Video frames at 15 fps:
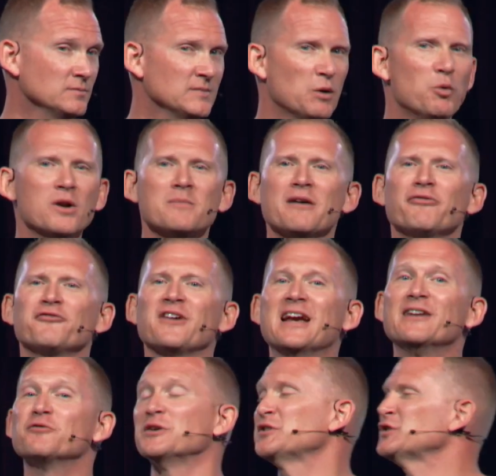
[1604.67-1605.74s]
And one of my
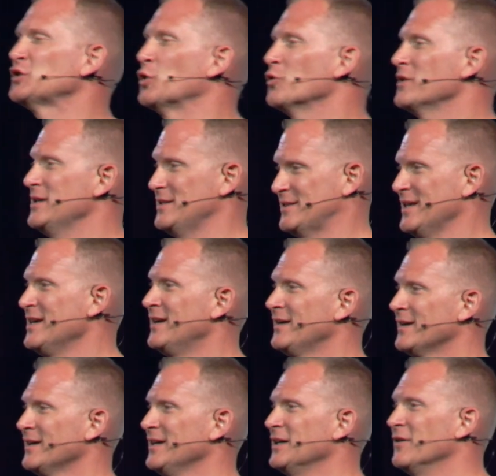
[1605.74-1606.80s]
favorite stories
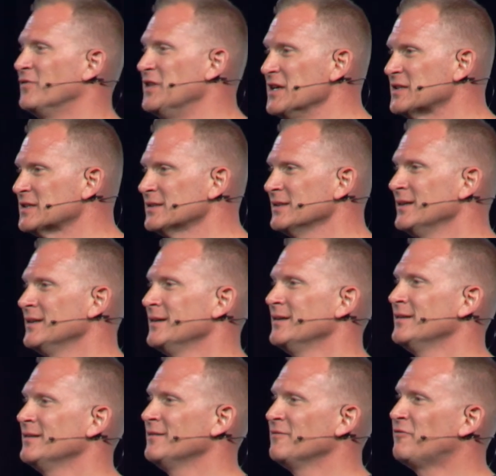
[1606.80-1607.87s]
of this
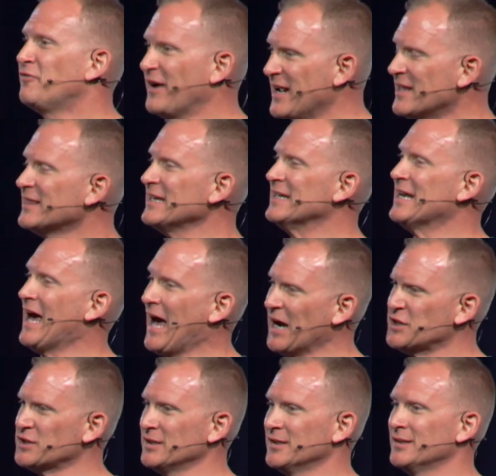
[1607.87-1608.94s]
faith in
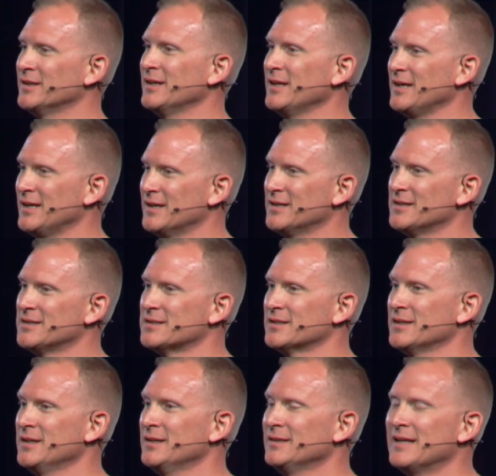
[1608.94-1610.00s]
action is
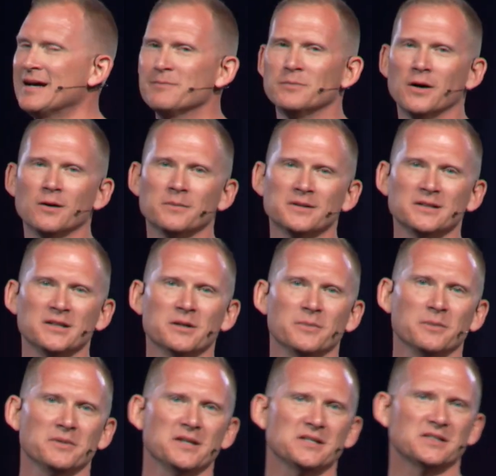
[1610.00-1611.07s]
that moment. Do you
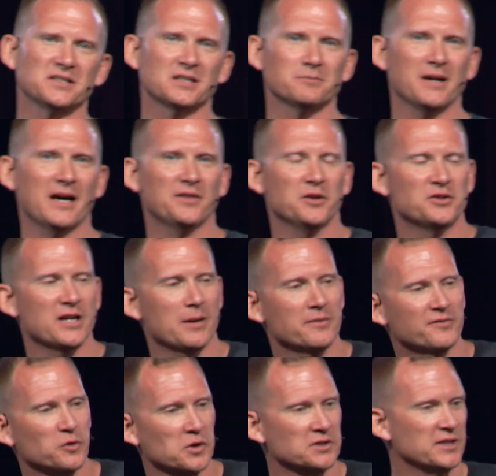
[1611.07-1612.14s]
remember this? It's in Matthew chapter
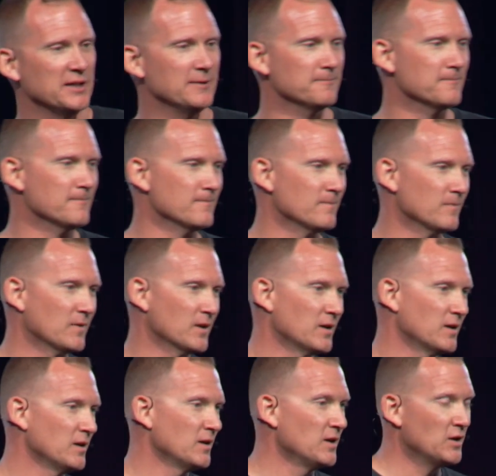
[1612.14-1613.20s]
14,
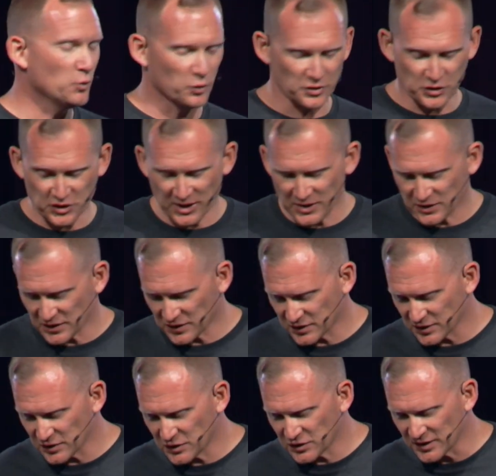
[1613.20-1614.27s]
where Jesus
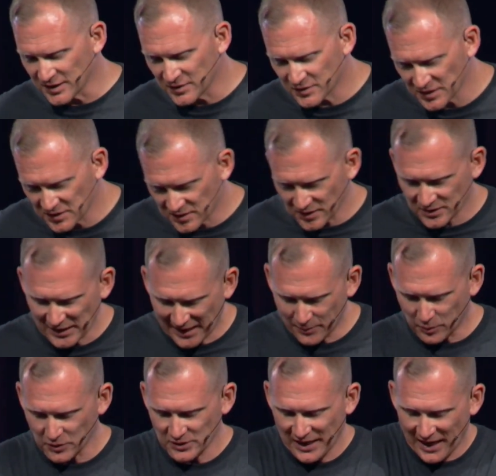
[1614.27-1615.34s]
sends his
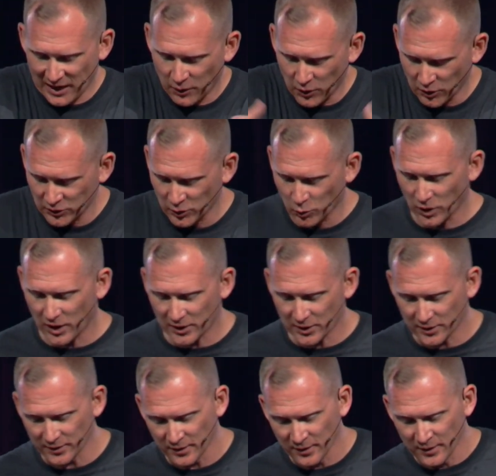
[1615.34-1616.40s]
disciples out on the
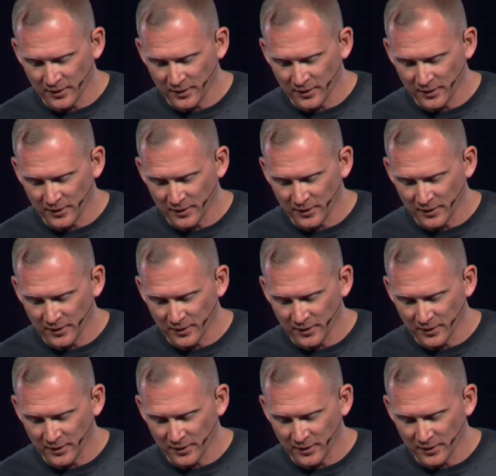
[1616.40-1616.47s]
water